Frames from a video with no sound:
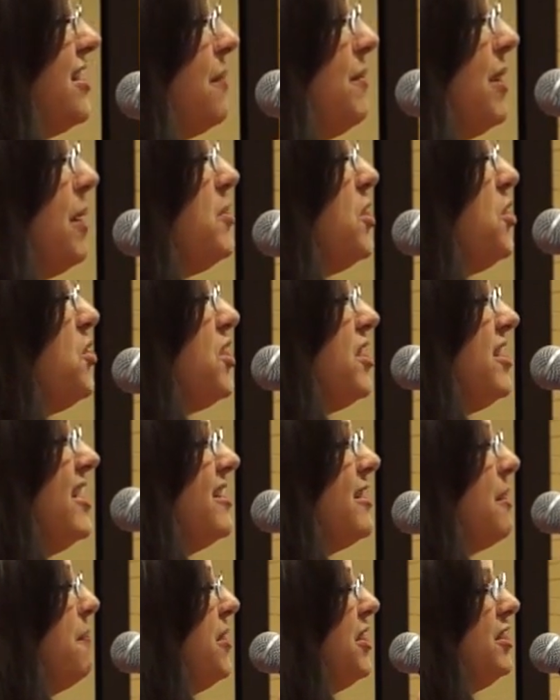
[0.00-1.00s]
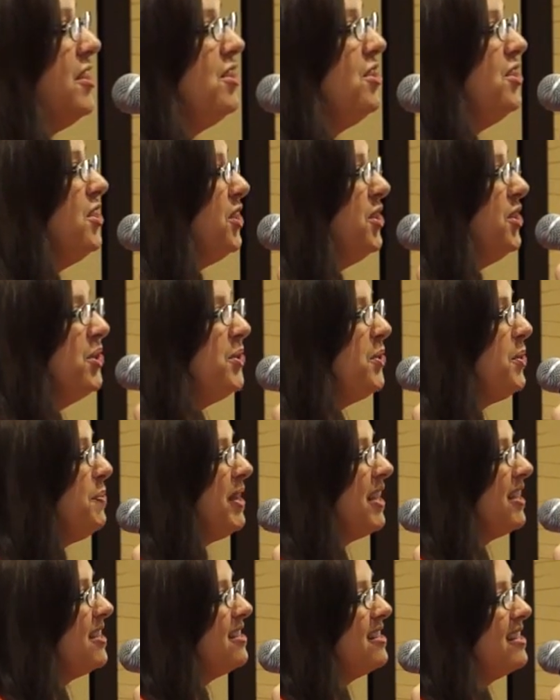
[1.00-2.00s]
sometimes you just need something to do
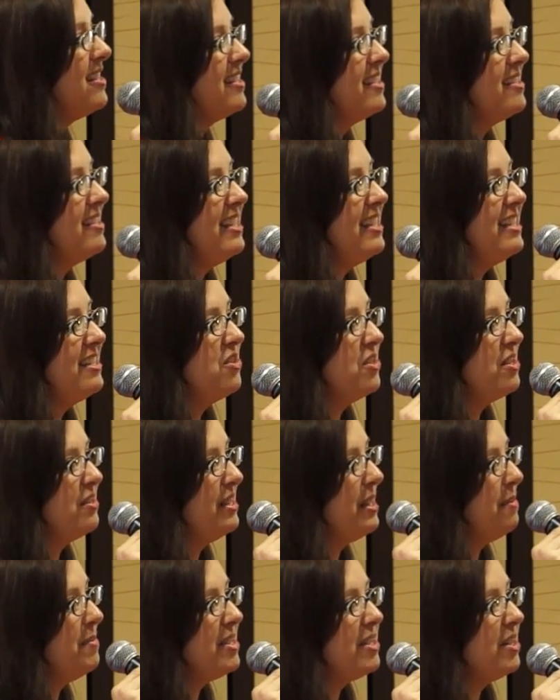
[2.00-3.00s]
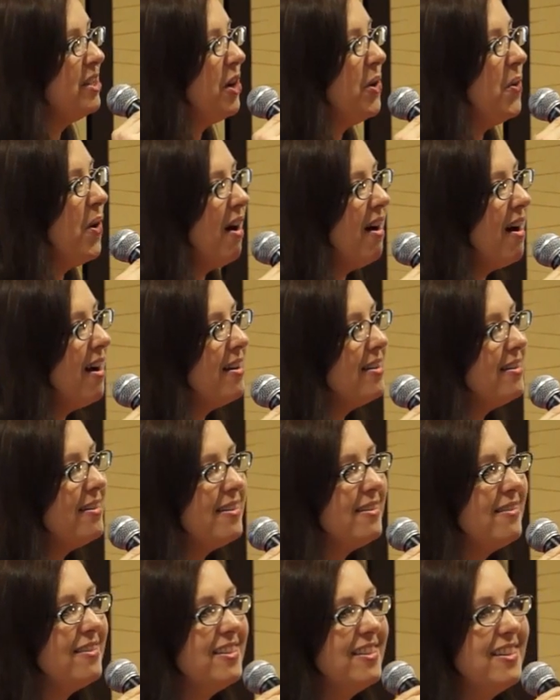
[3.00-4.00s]
because this disease just seems to go
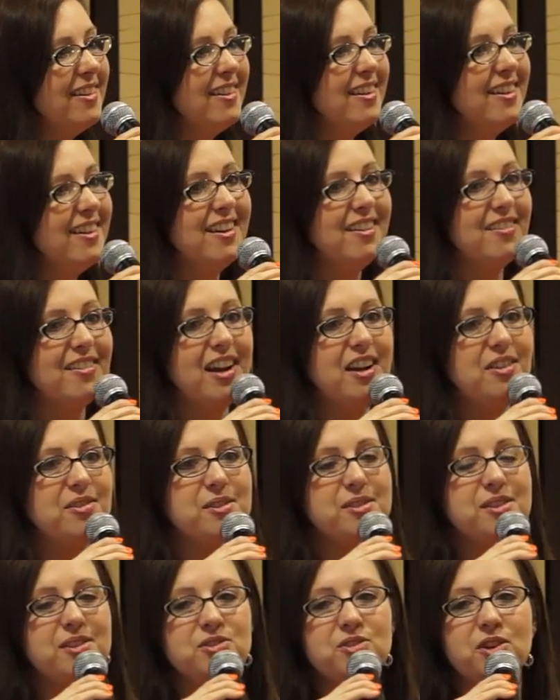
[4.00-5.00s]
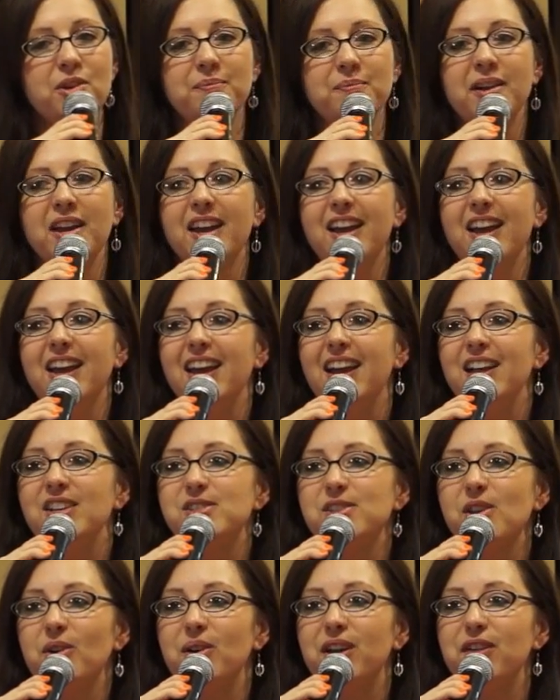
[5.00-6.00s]
on, right, the syndrome?
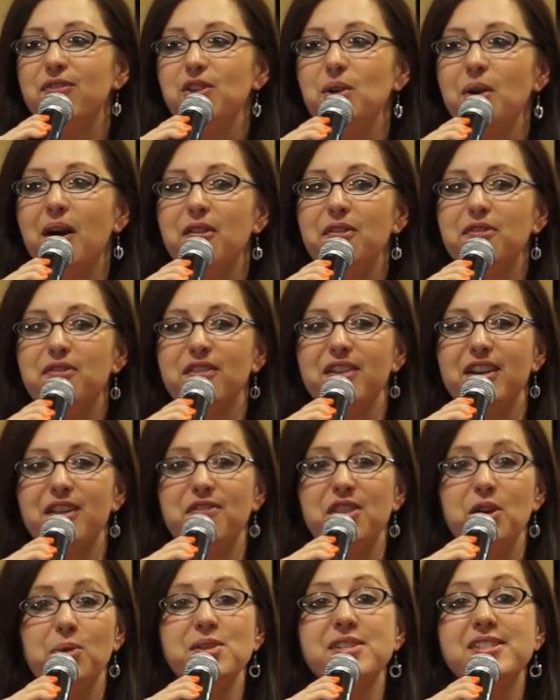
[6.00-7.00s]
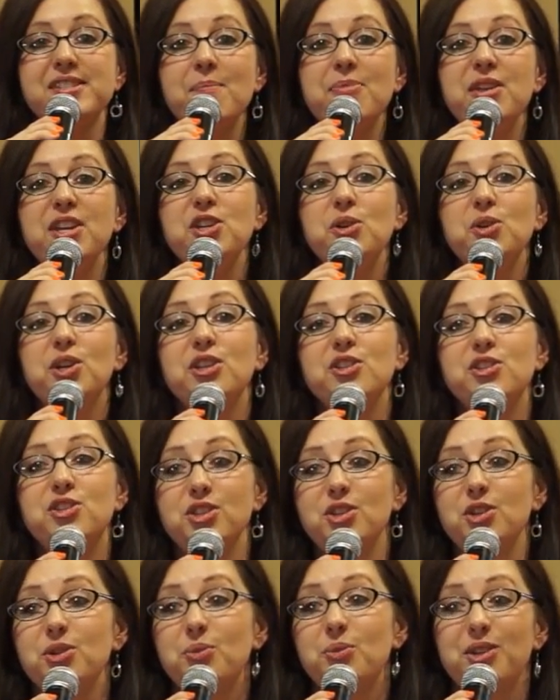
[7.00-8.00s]
So if there was something you could
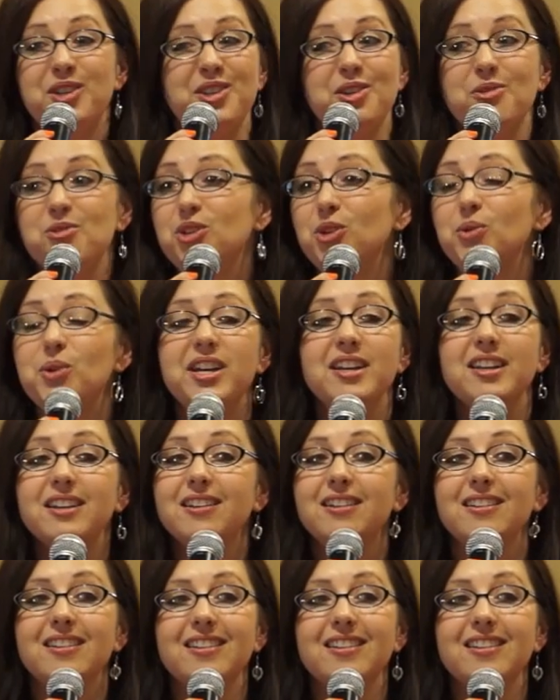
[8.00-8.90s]
do, wouldn't you do it?